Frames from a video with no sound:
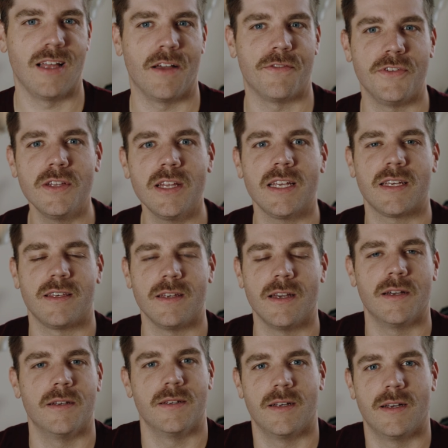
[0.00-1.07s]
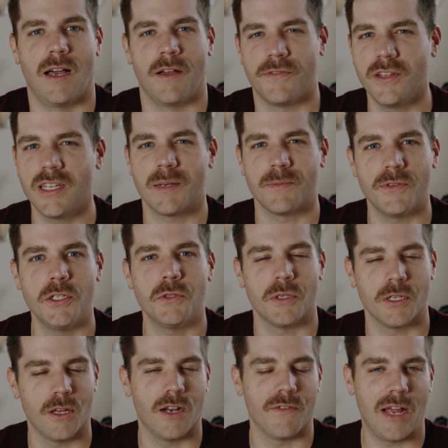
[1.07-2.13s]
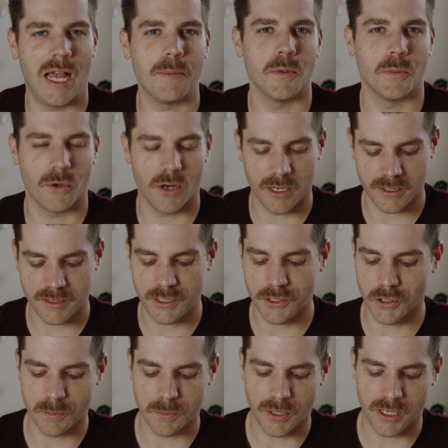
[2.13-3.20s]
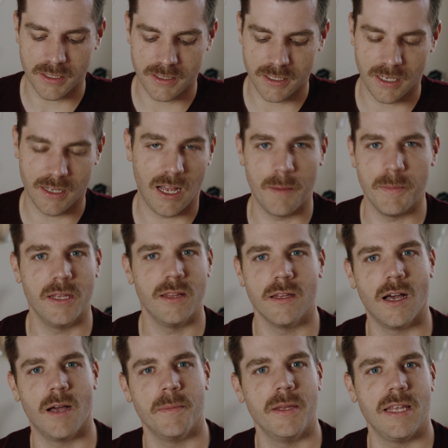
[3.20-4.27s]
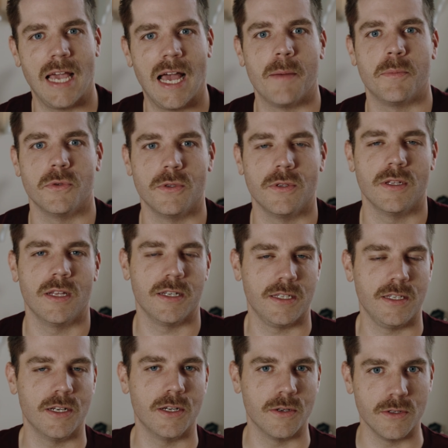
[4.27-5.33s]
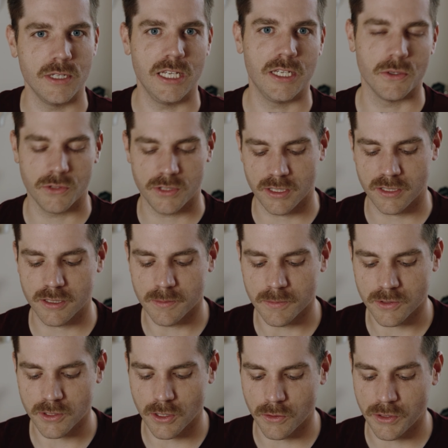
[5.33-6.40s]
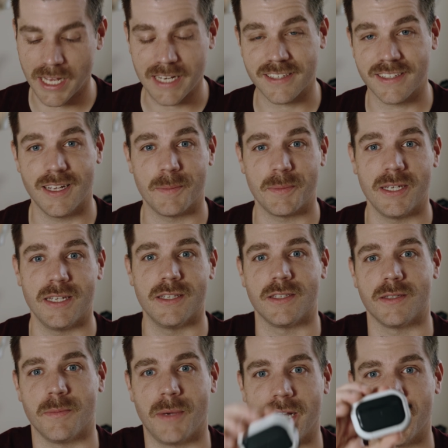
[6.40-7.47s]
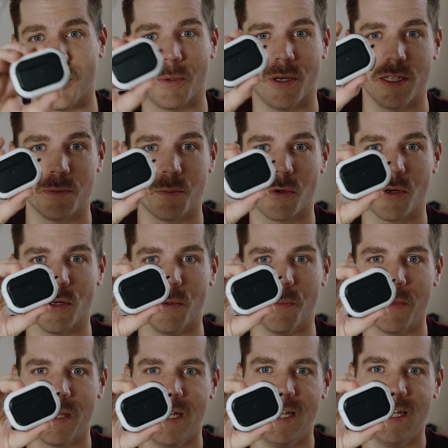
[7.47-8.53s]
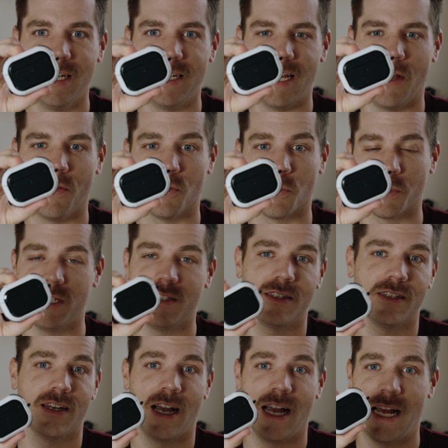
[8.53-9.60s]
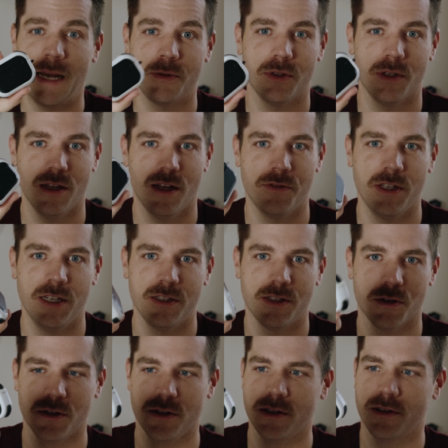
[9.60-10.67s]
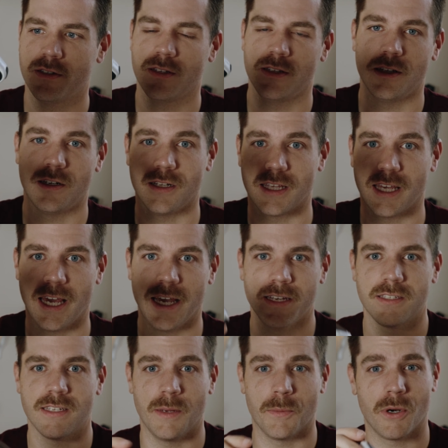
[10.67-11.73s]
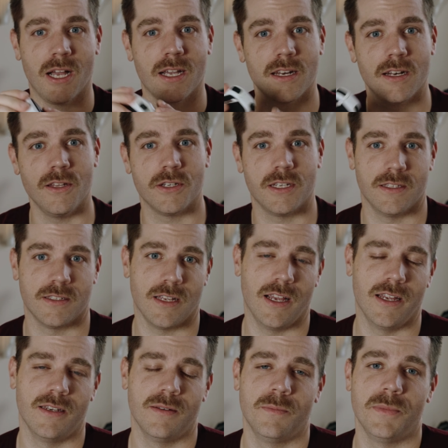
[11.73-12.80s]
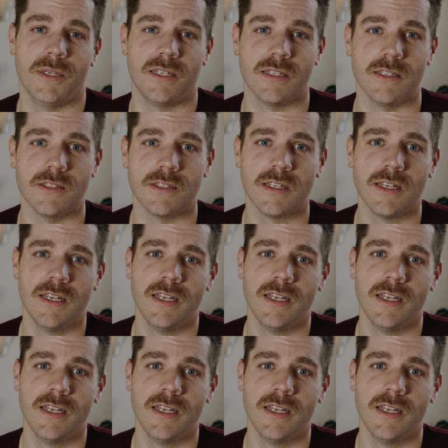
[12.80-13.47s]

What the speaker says: I feel like I'm featuring a lot of Apple products here, but I'm in the Apple, like, you know, ecosystem. So next up is my AirPods Pro. Now, the reason I absolutely love these, they're in this little case, and we're not gonna look inside, because